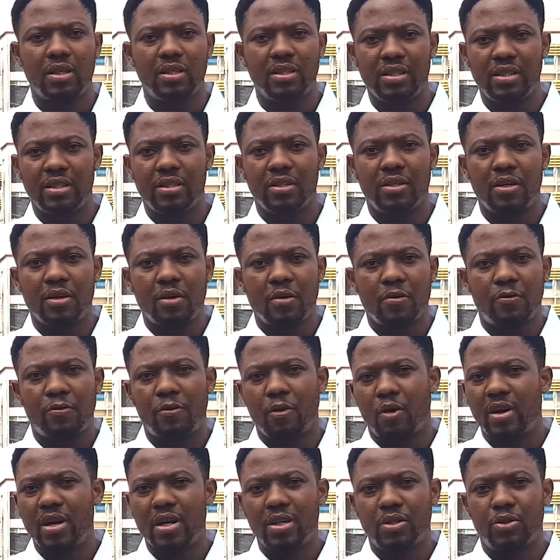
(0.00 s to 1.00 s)
for
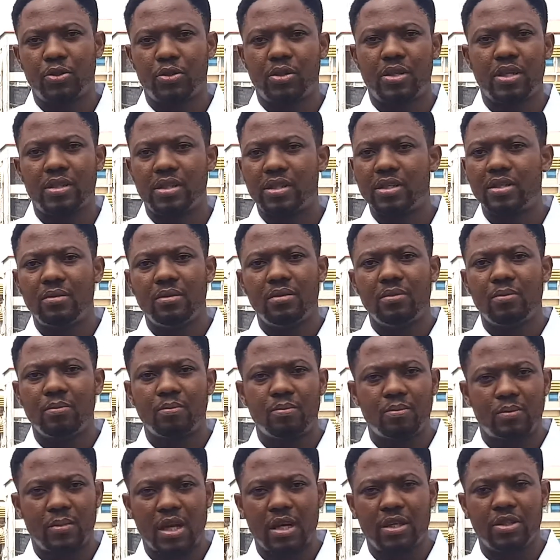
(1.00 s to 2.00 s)
educating
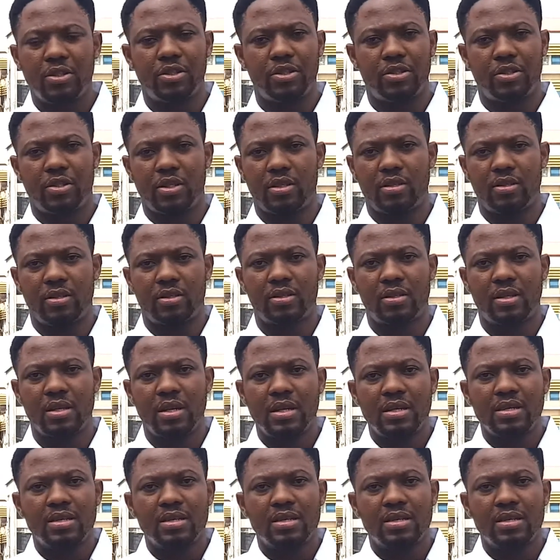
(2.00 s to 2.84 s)
Nigerians, since